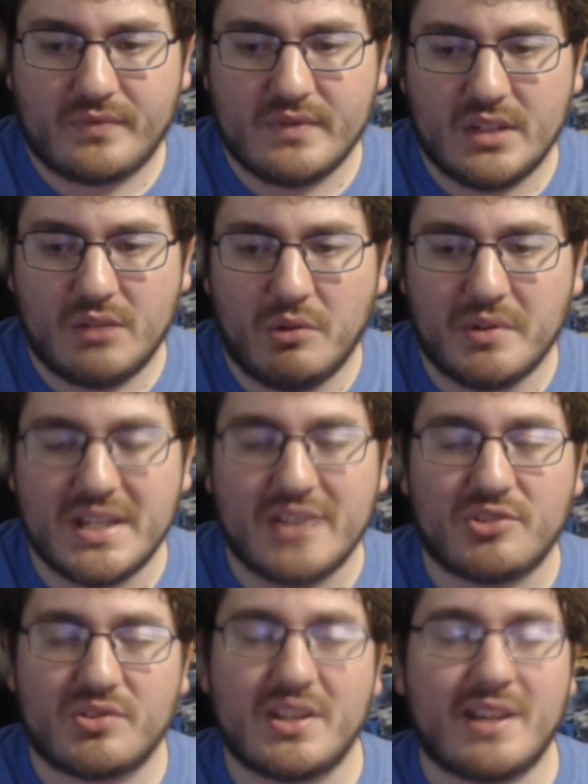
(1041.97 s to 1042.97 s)
what was
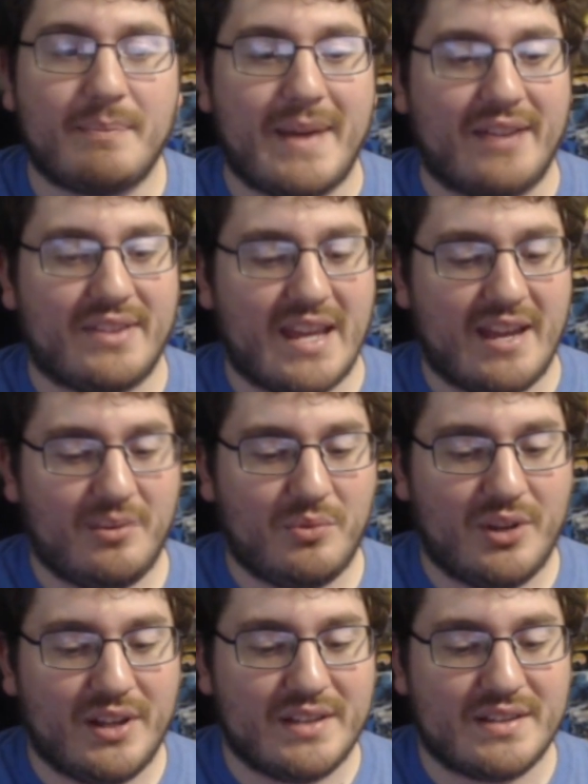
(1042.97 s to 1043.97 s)
interesting about that
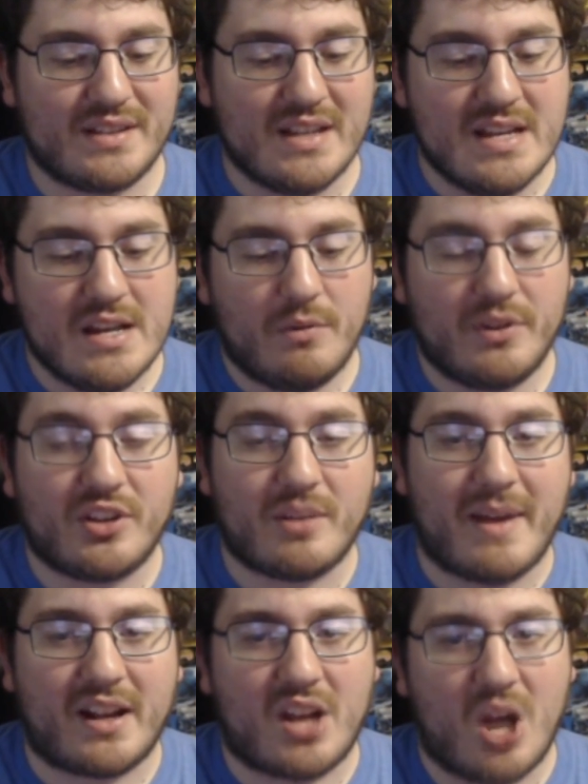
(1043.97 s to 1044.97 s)
was we took about
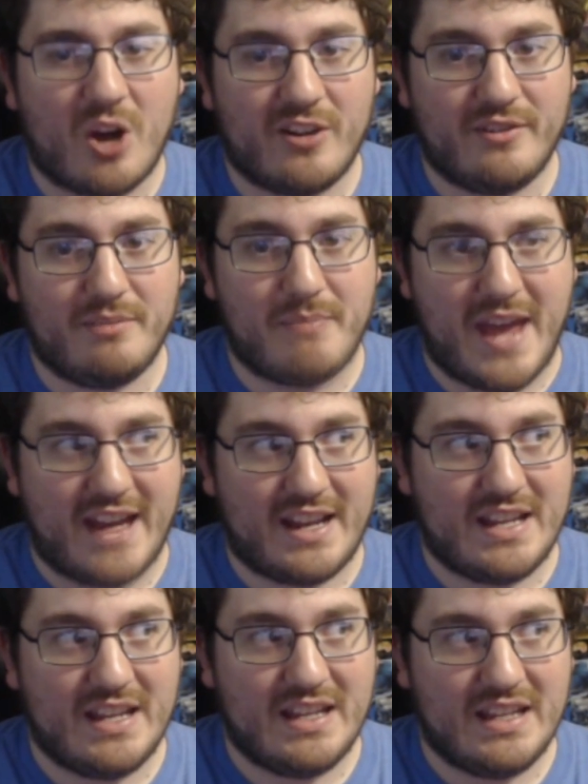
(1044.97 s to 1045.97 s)
a cart of it back.
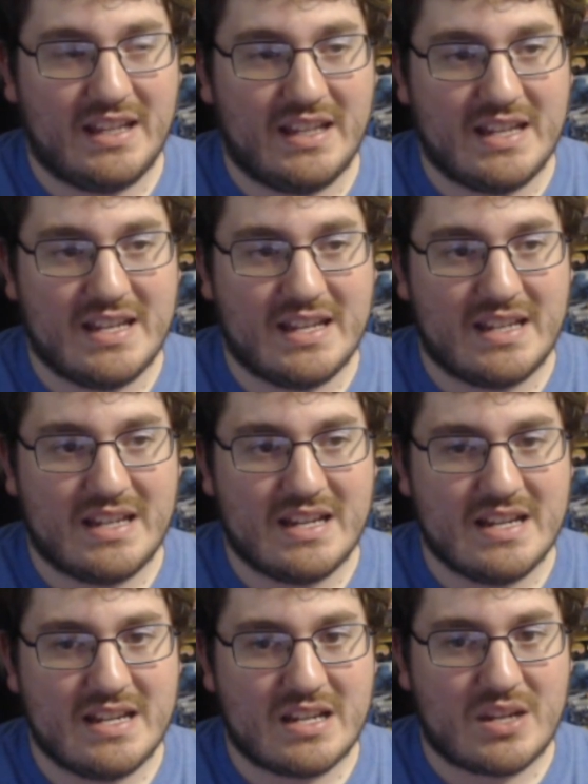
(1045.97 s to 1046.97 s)

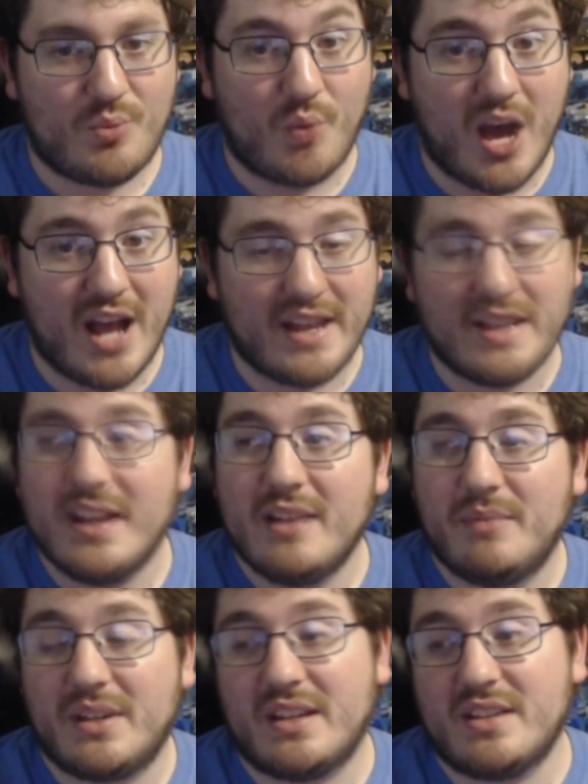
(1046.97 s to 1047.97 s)
Why?
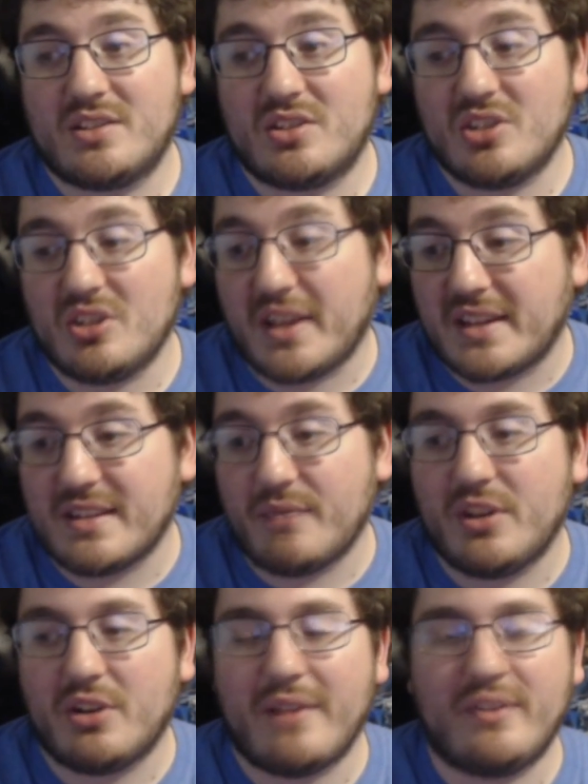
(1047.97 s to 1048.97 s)
Because, like I said, we
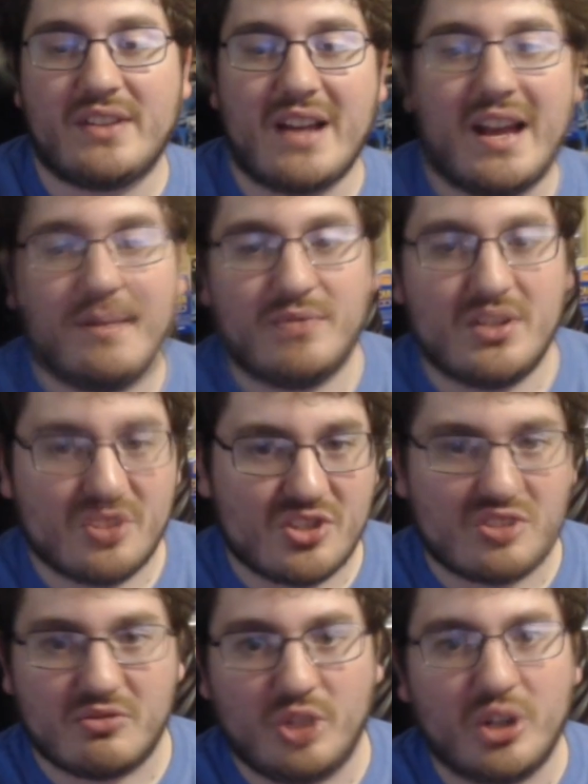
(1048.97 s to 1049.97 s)
don't have a time to just
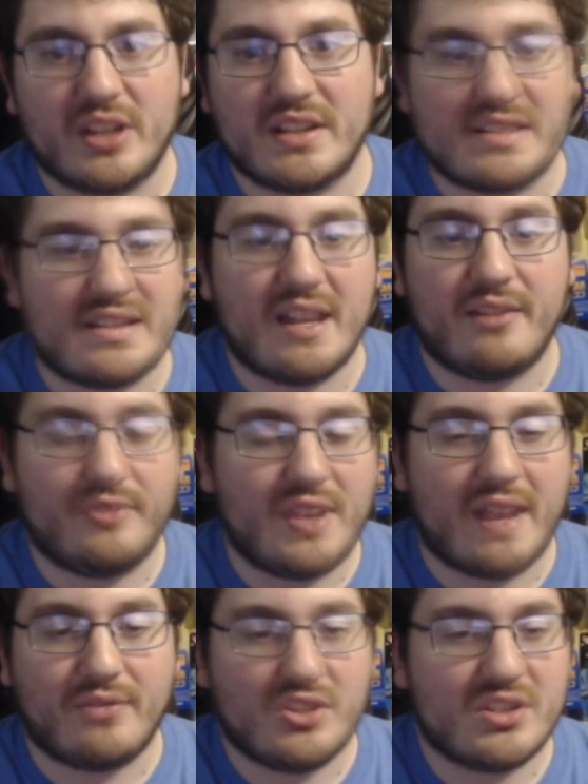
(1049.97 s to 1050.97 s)
look at stuff. You
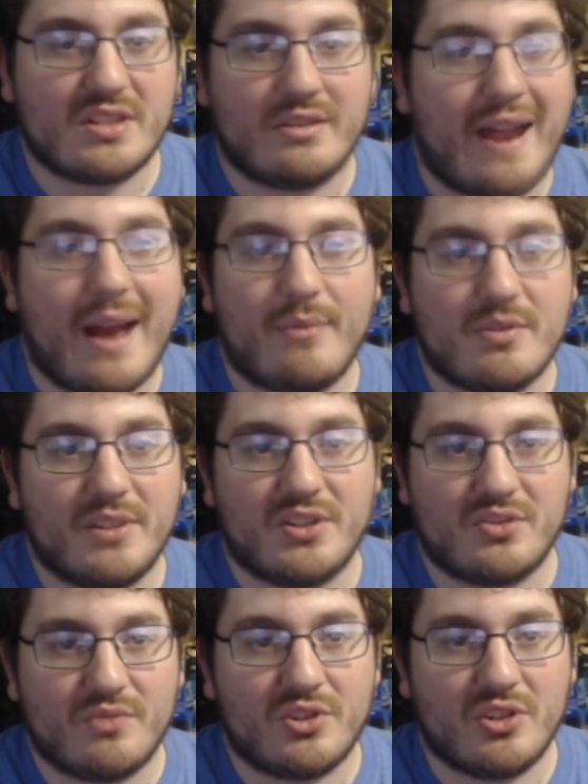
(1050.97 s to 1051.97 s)
have to just grab as much as
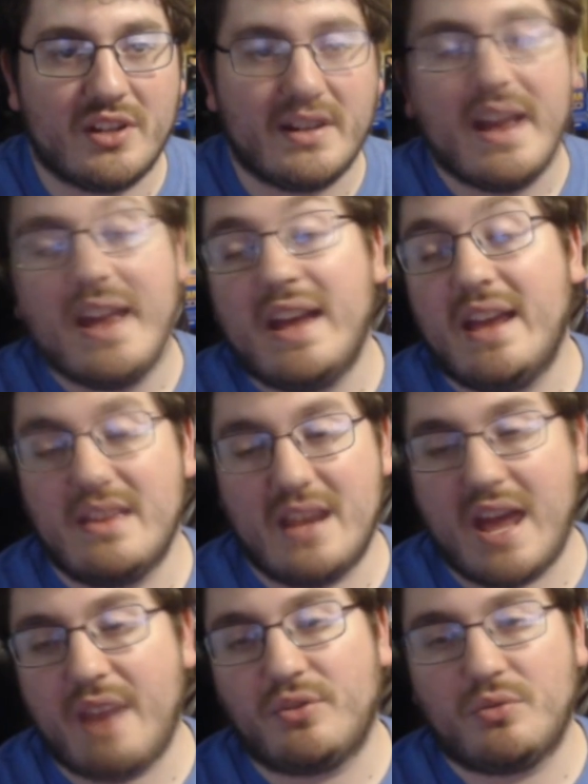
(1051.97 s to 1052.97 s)
we could. And then
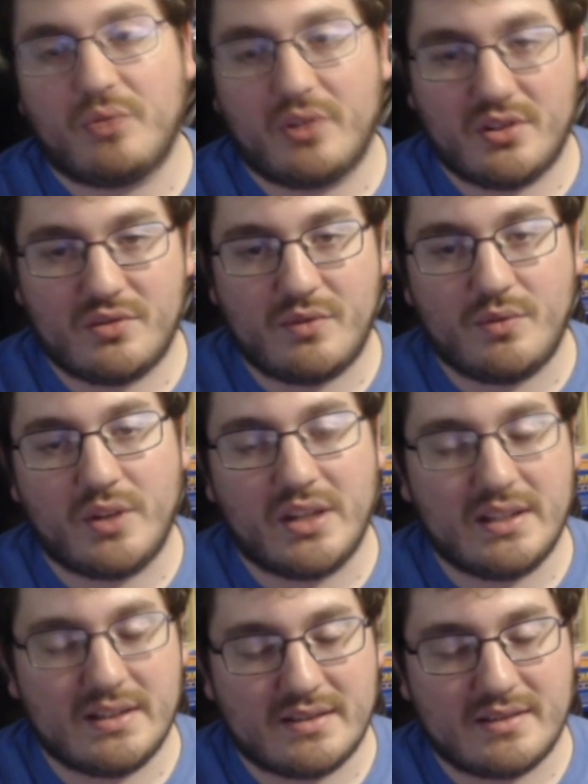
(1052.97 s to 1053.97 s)
afterwards, we went
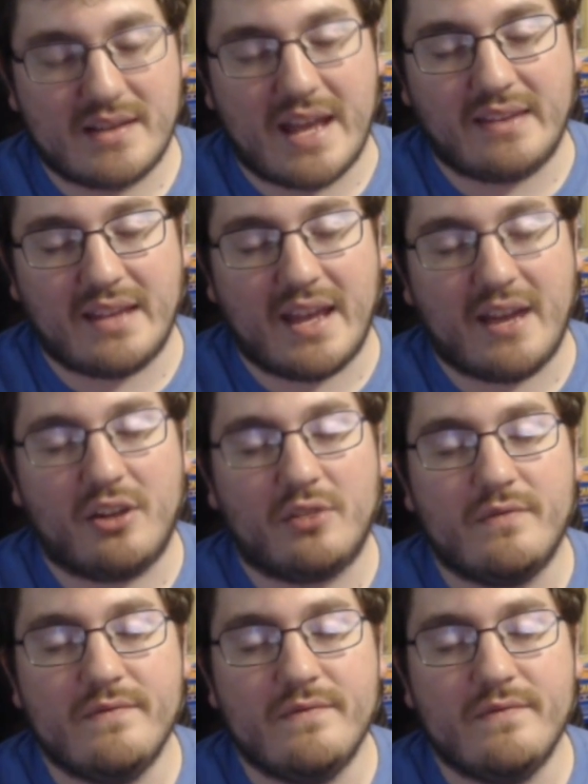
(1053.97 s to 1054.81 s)
and sat down